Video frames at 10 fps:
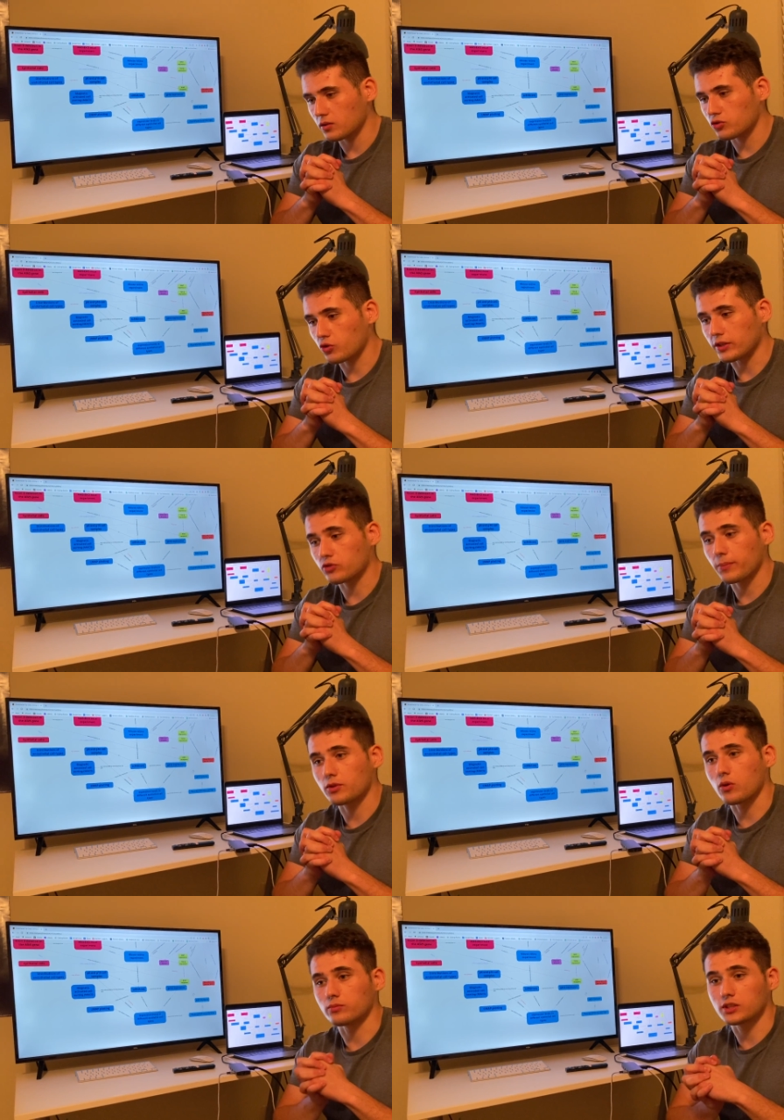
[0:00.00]

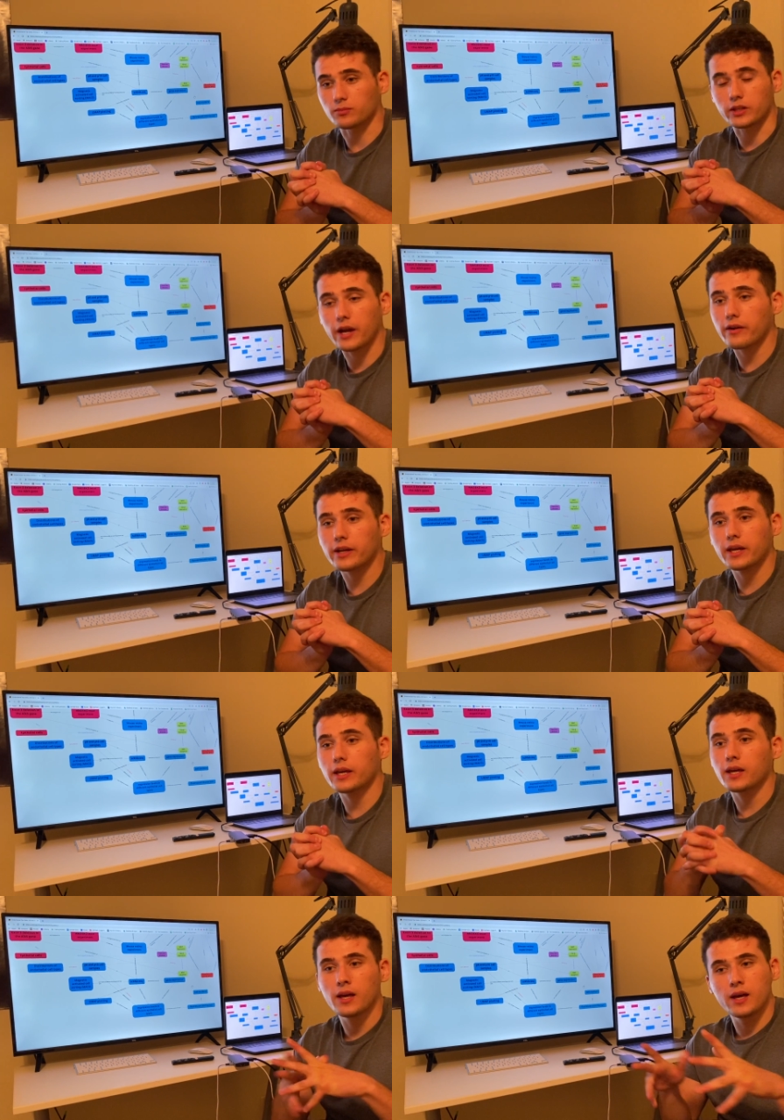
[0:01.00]
transcriptome
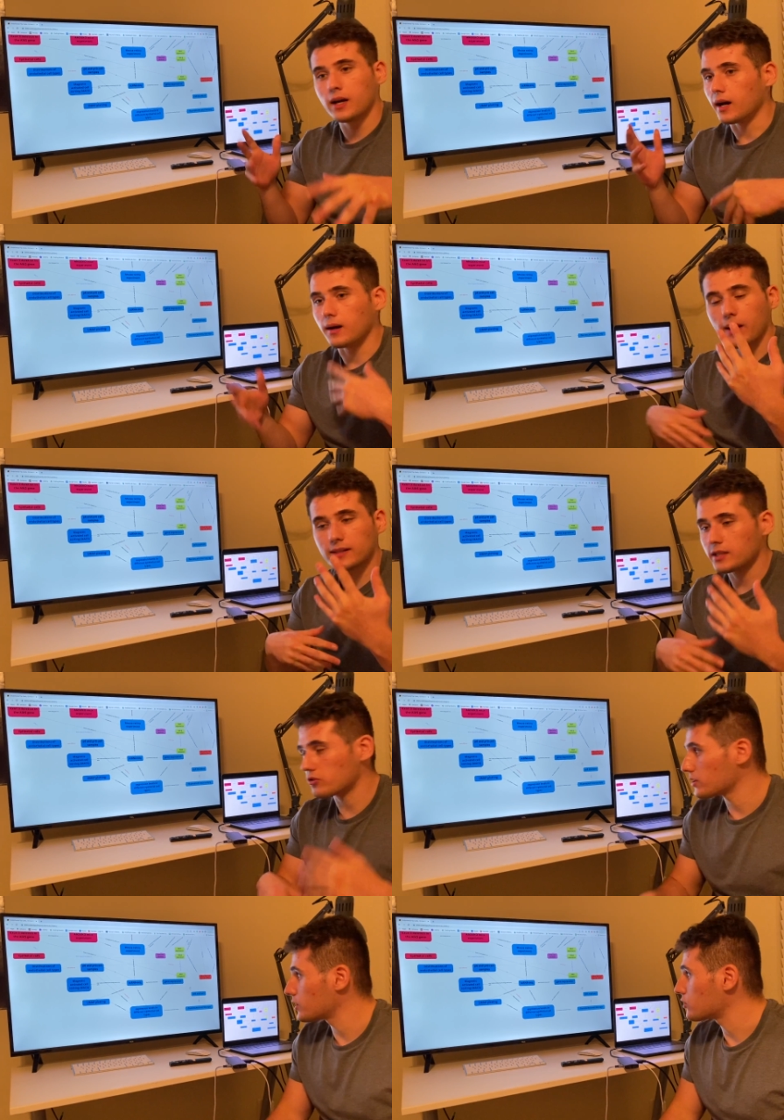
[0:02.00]
similarity, et cetera,
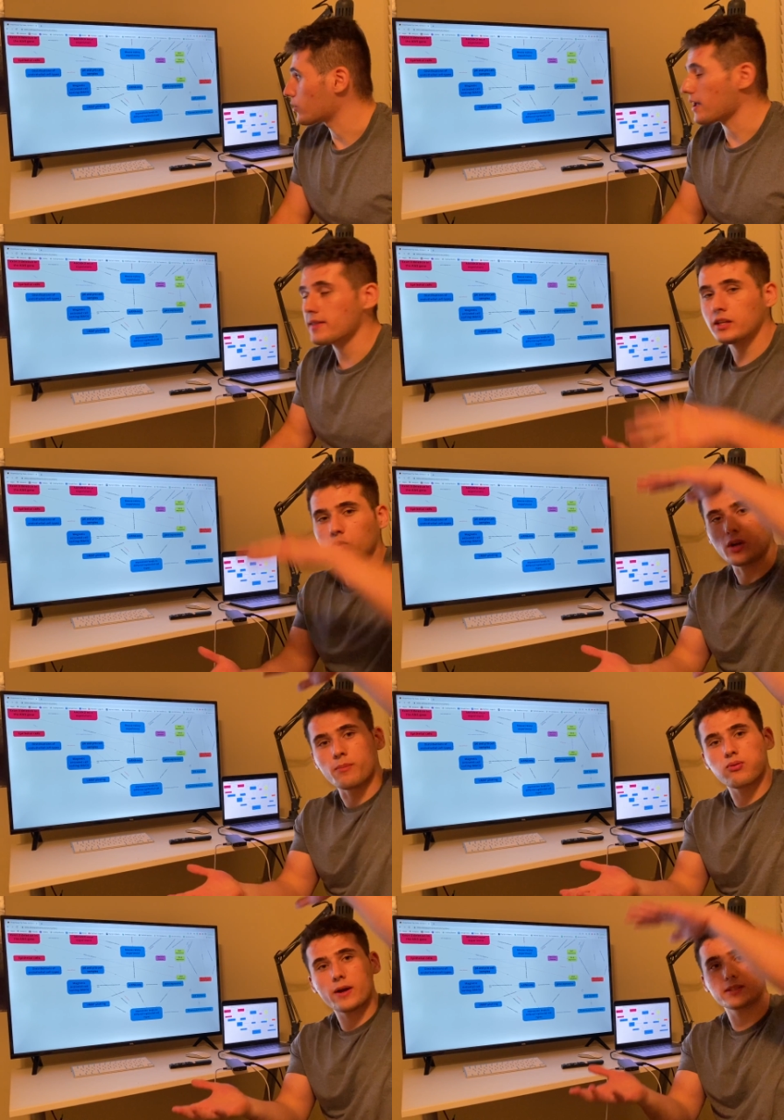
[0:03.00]
et cetera. And then you
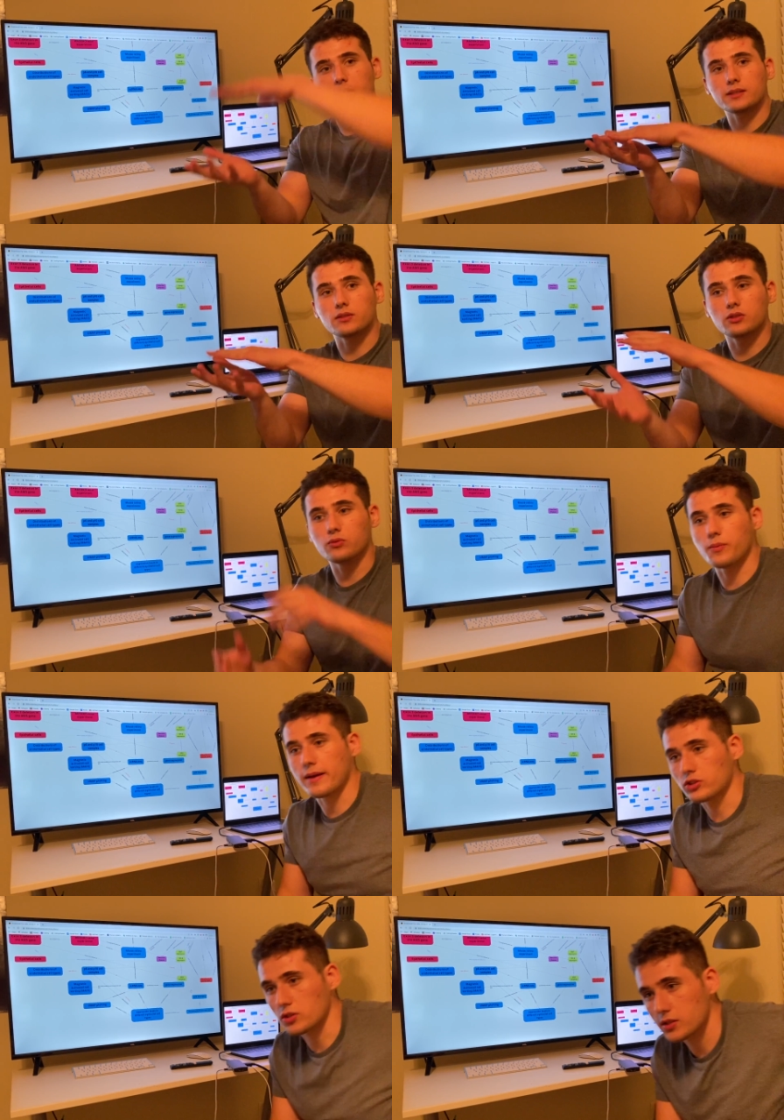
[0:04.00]
compress it into two
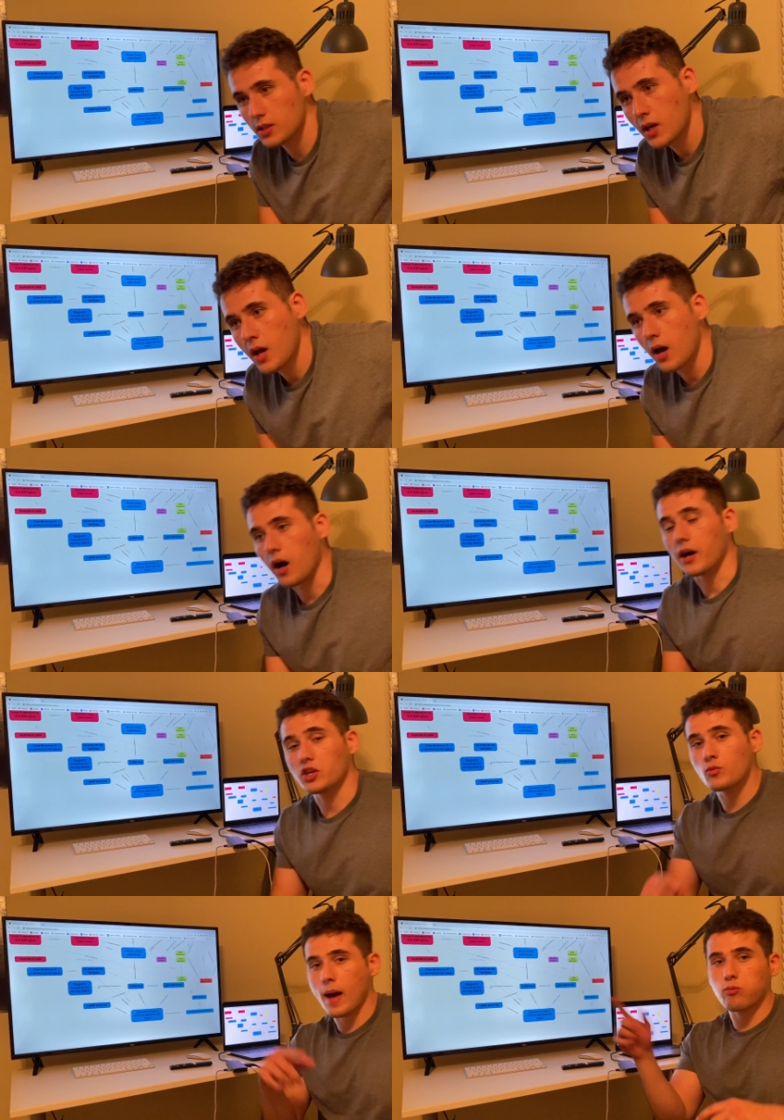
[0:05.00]
dimensions,
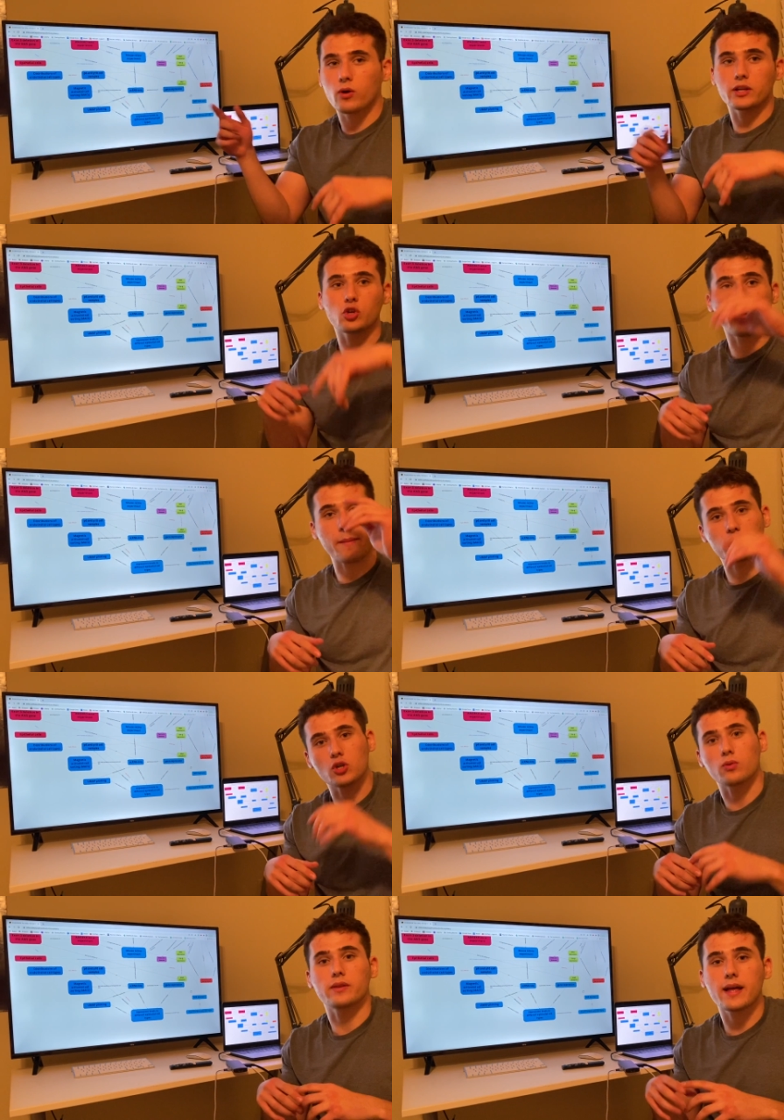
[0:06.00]
UMAP1 and
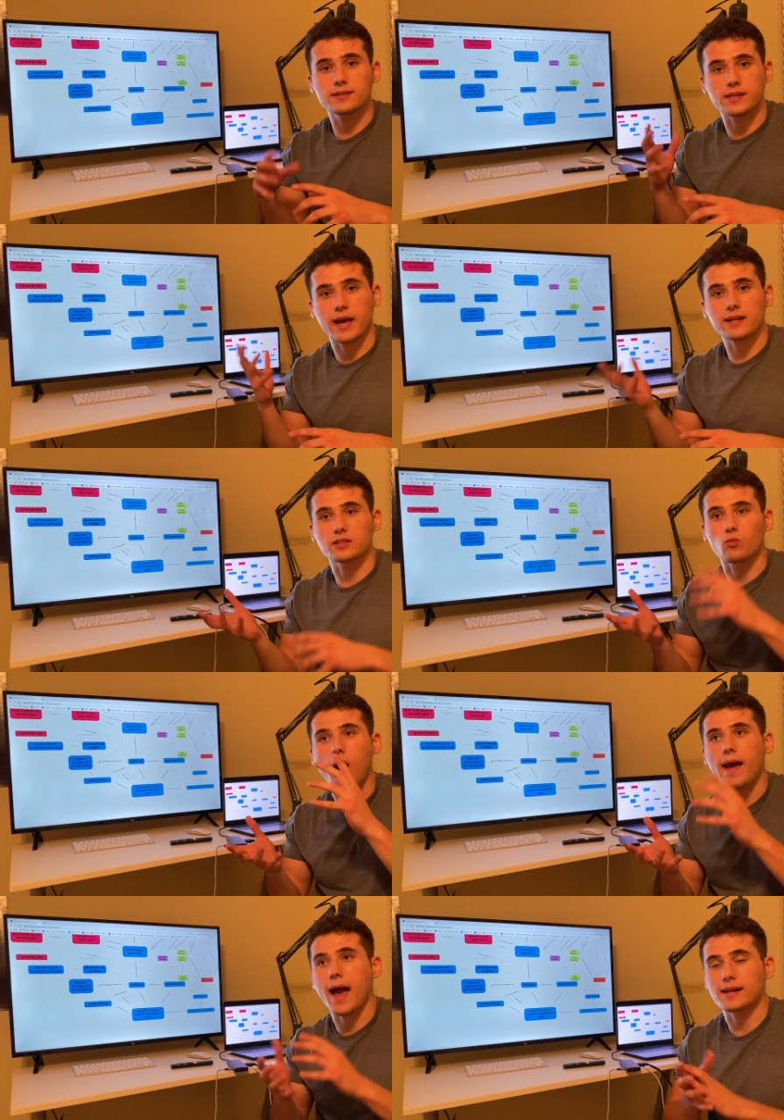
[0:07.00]
UMAP2, and that's the X and
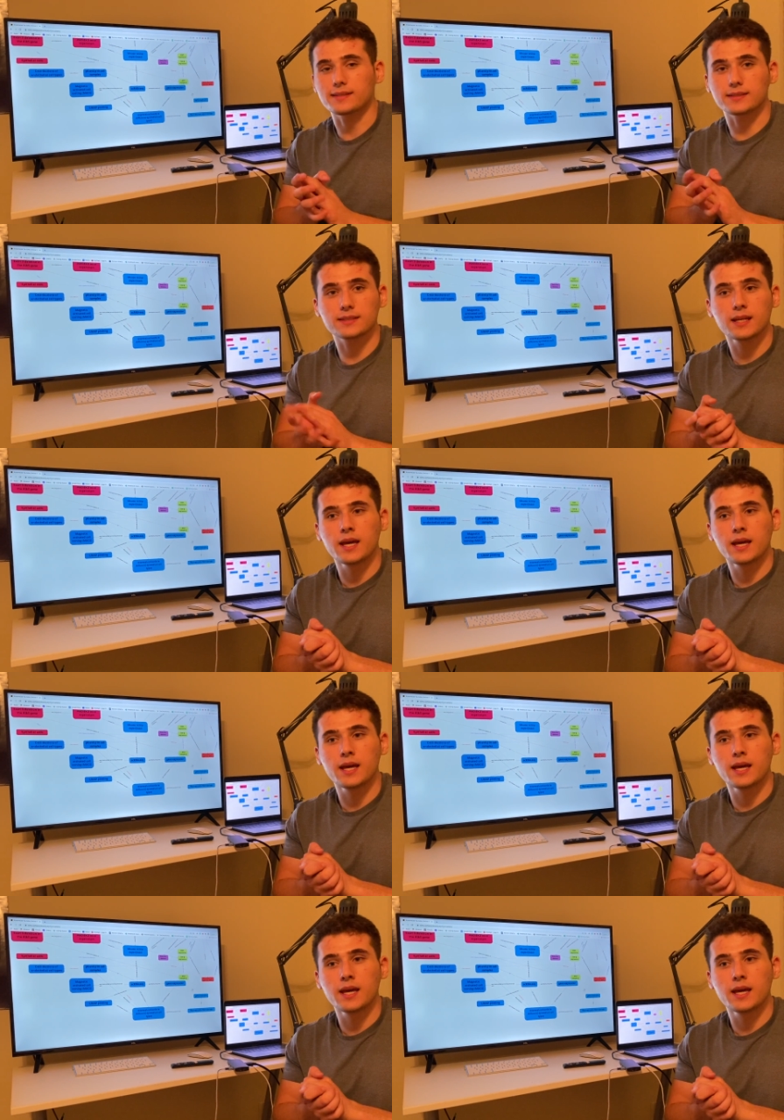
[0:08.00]
Y axis.